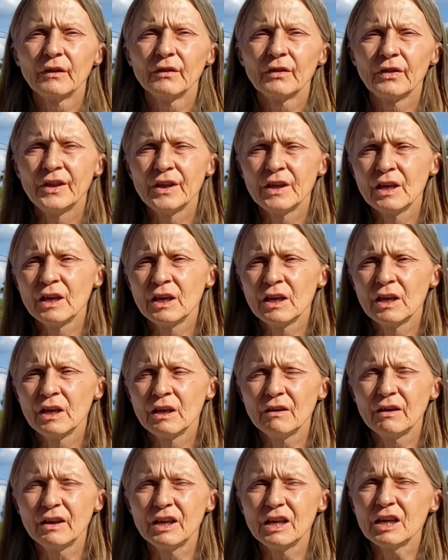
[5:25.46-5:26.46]
The
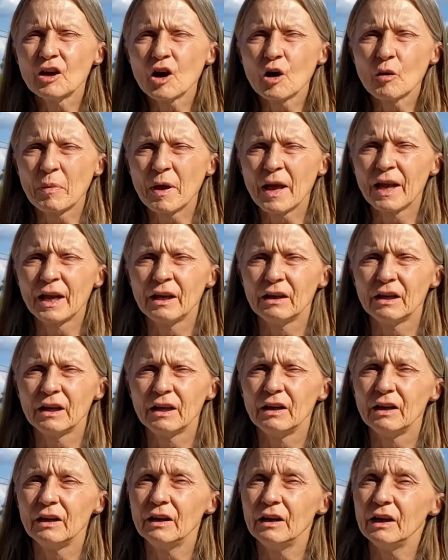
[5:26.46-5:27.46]
eco paint
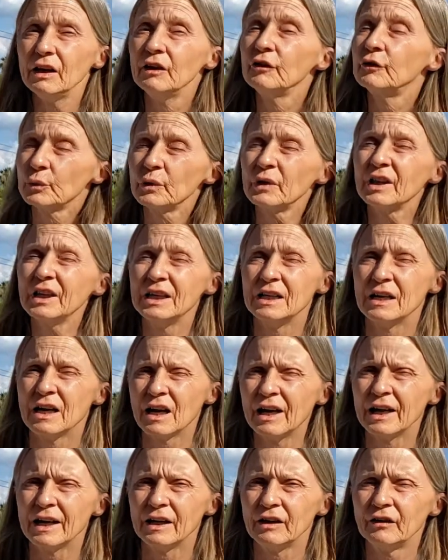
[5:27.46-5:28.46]
is really
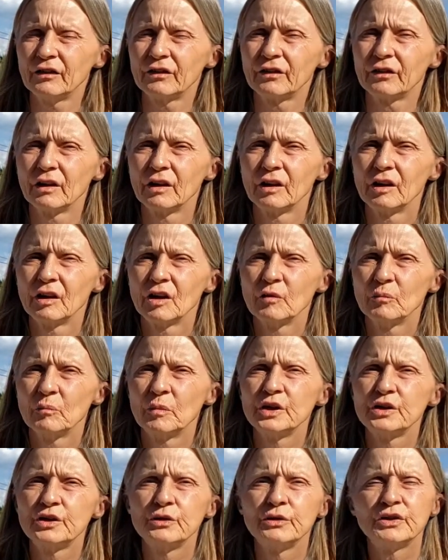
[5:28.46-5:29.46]
nice,
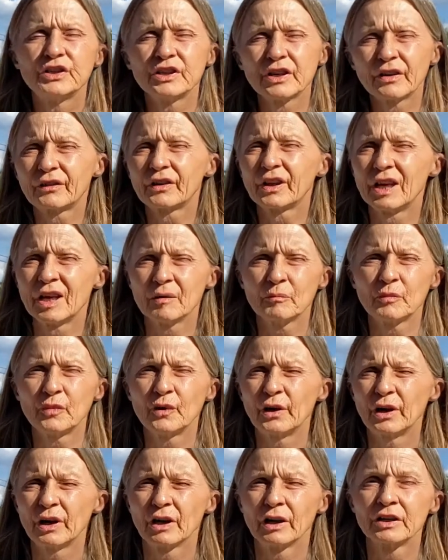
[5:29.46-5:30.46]
but you just can't
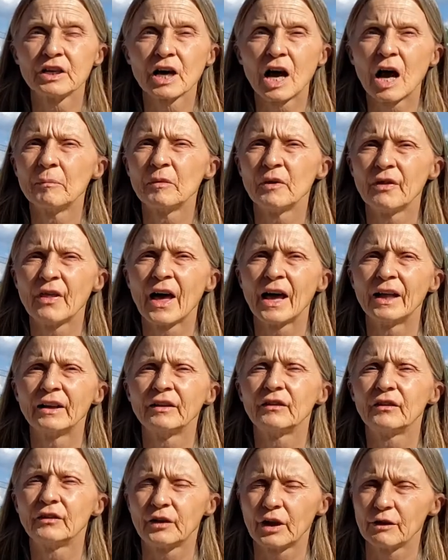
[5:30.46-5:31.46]
put it on top of that
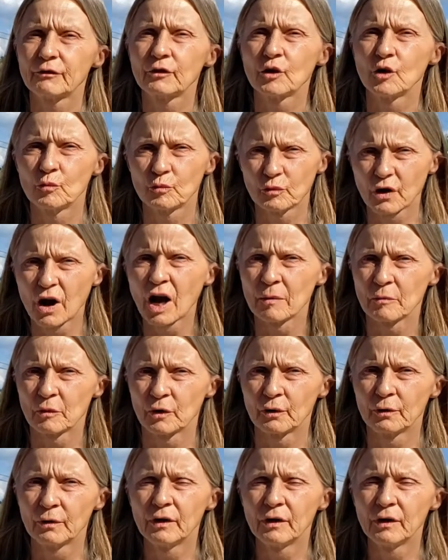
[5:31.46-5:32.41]
SafeCoat primer.